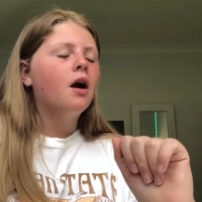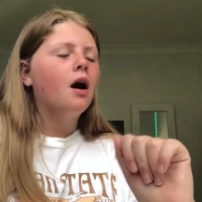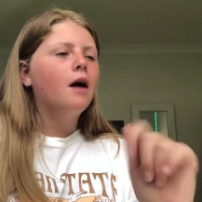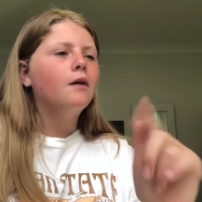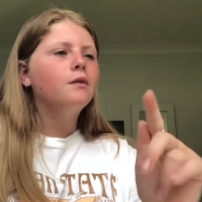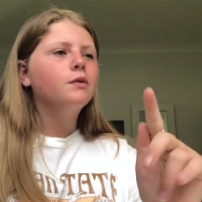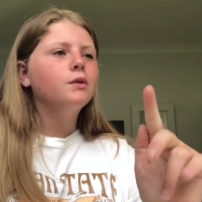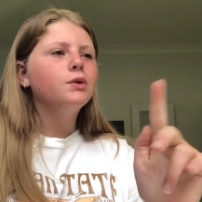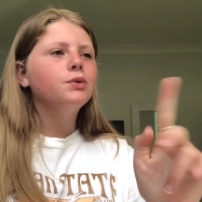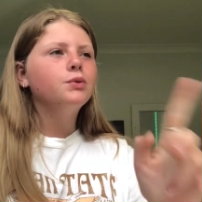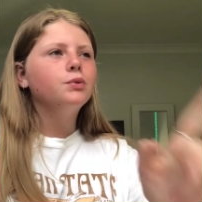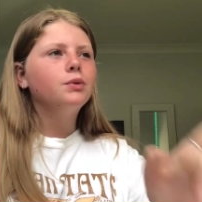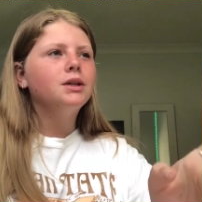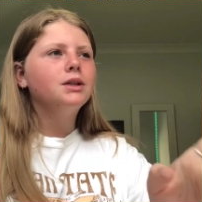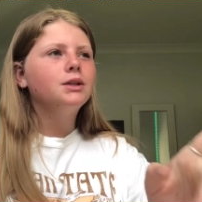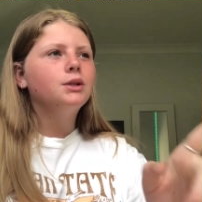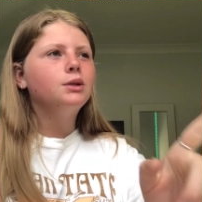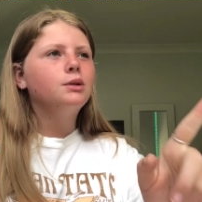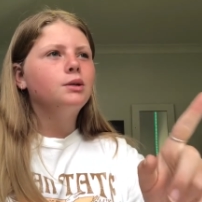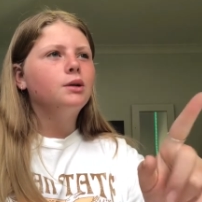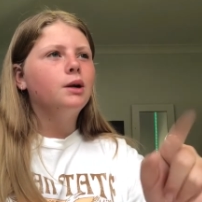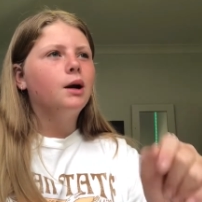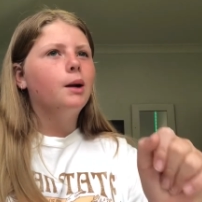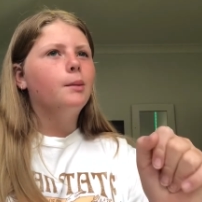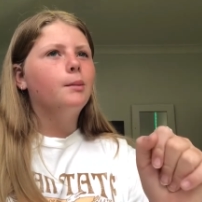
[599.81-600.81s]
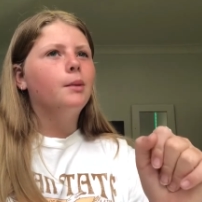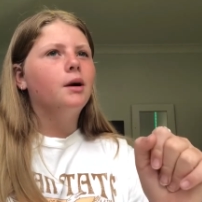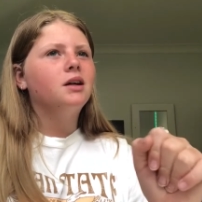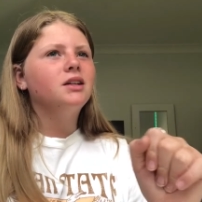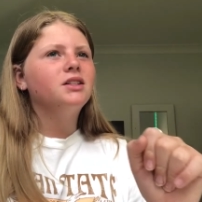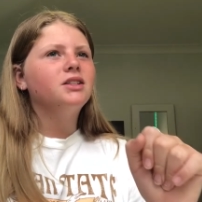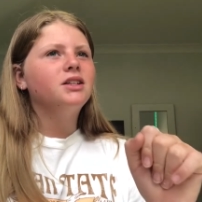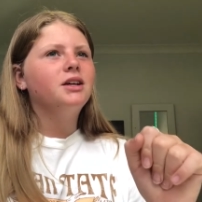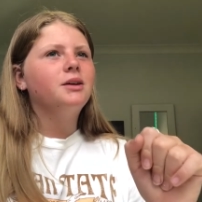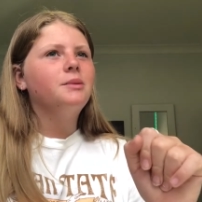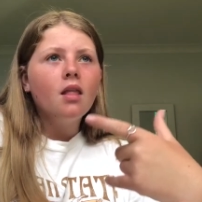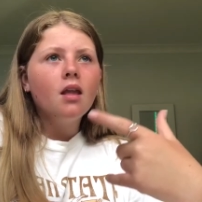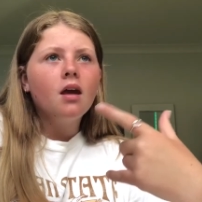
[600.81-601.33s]
I've always wanted to try
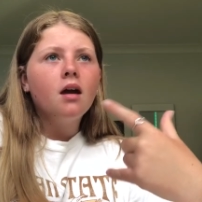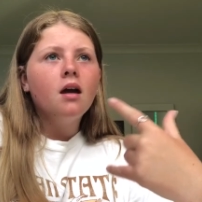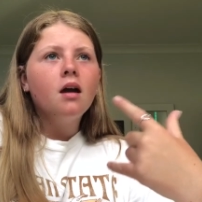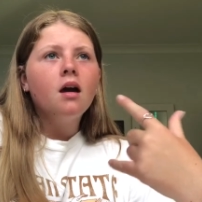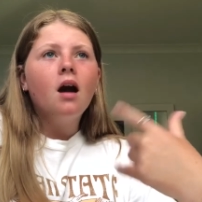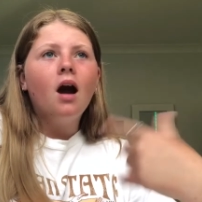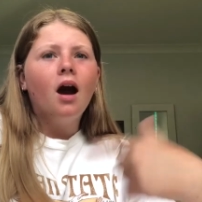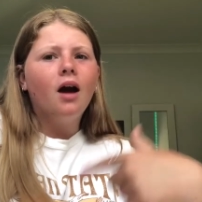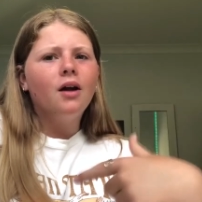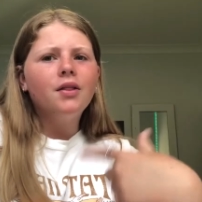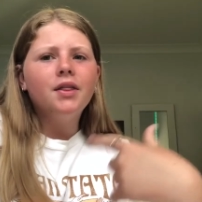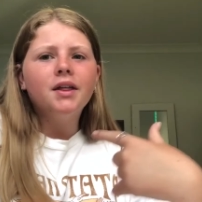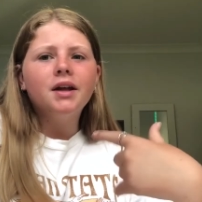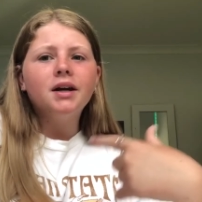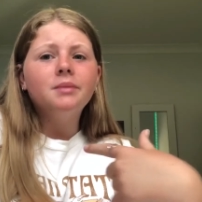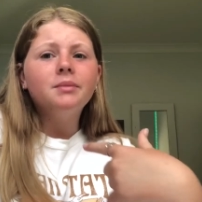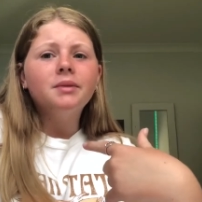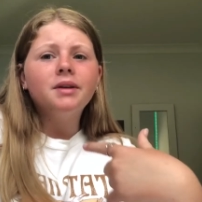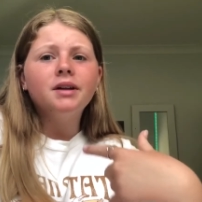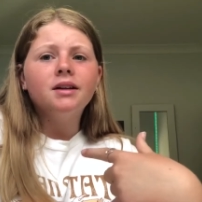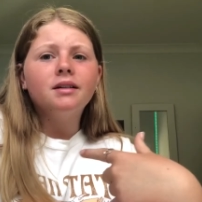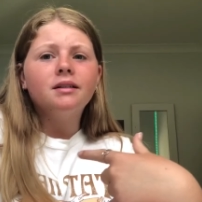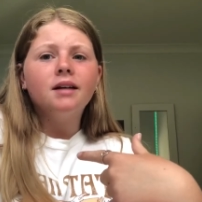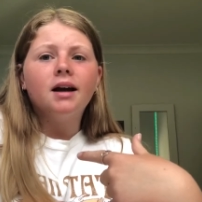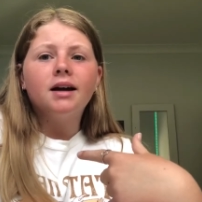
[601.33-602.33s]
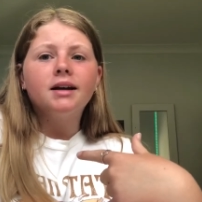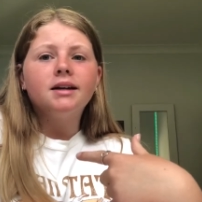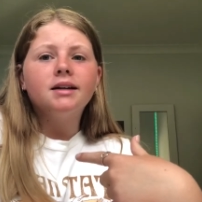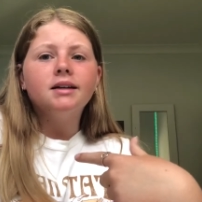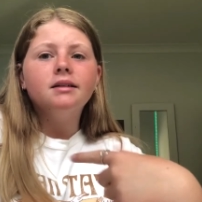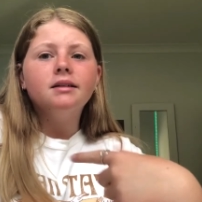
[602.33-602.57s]
matcha. I don't think I'm gonna like